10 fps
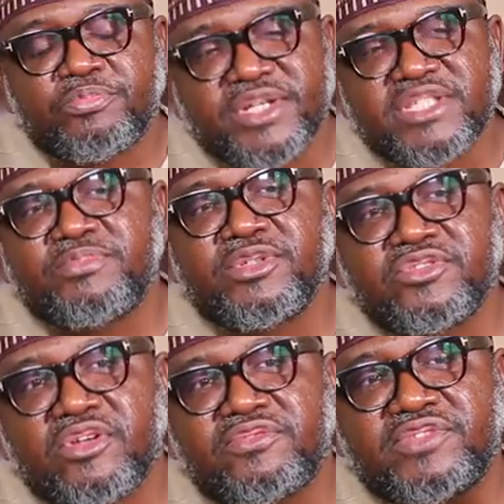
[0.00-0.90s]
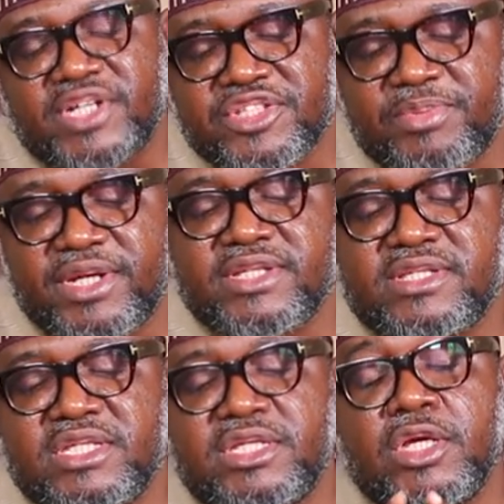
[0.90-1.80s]
principles of
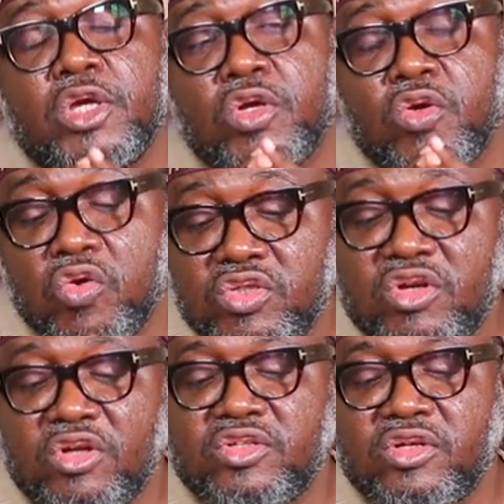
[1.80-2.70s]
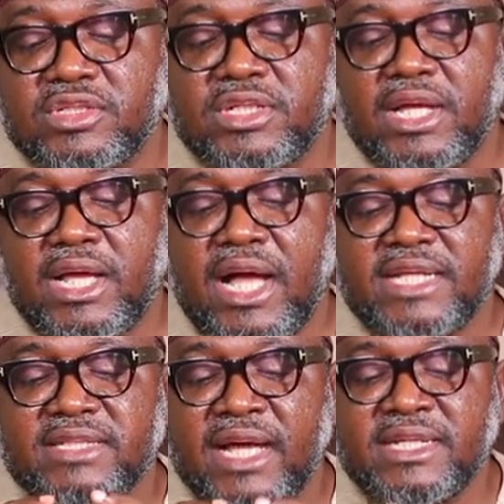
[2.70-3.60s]
transparency, good conduct,
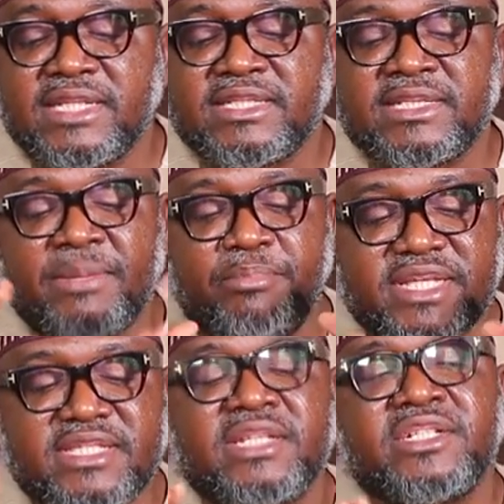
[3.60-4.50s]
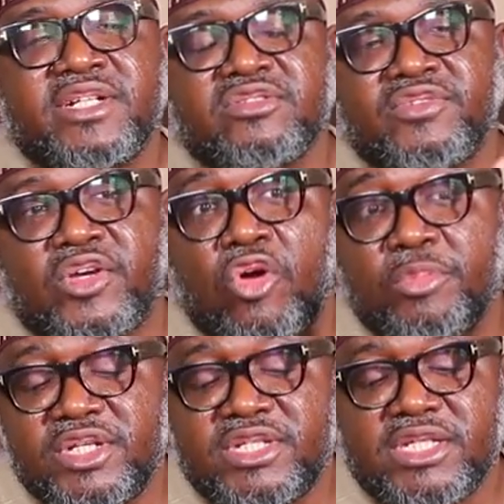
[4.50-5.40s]
and it's in the best interest of the
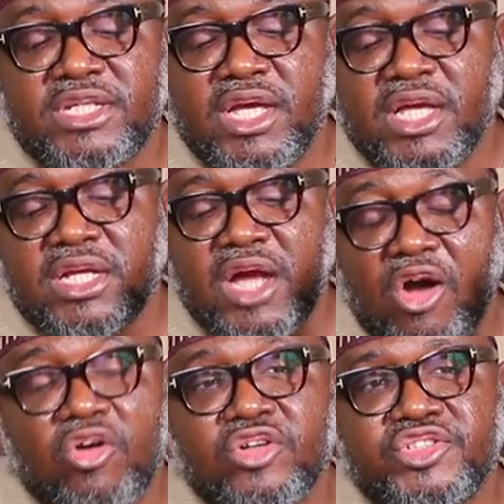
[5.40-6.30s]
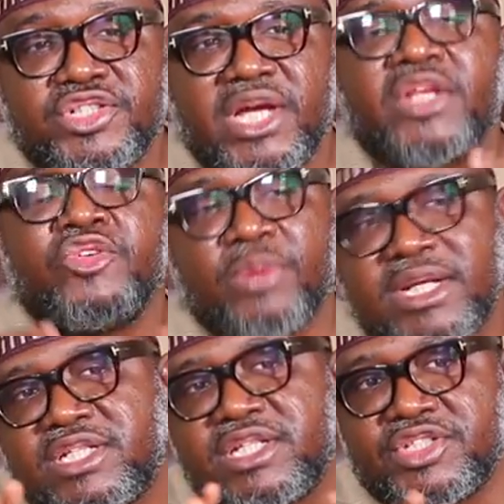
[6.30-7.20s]
community, our country, and
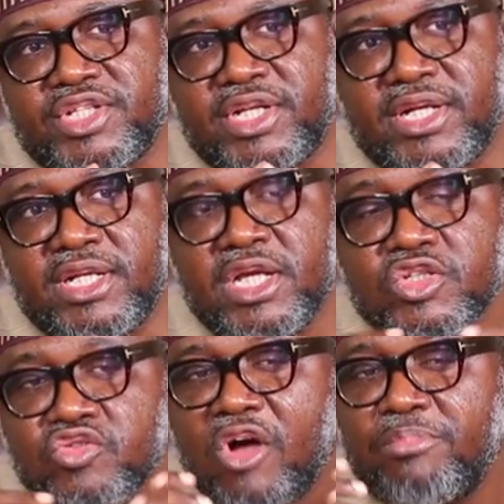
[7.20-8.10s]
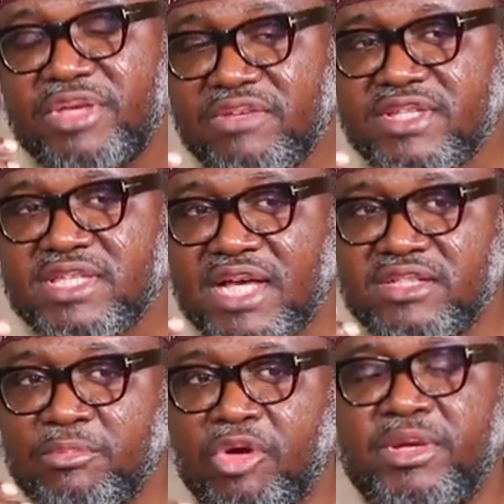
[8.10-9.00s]
humanity in general. So our PVC
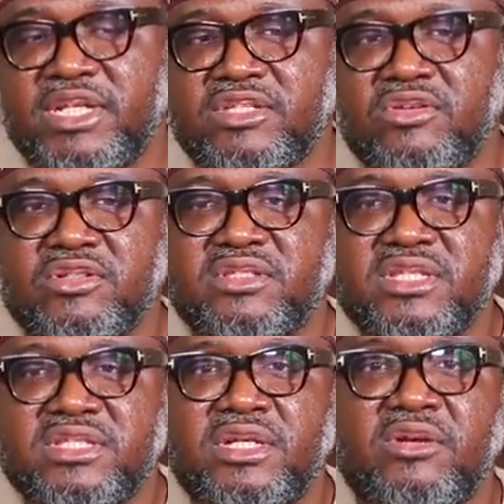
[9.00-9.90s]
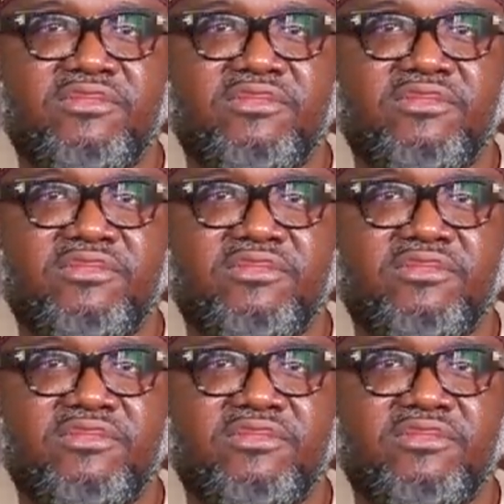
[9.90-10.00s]
at the moment is consisting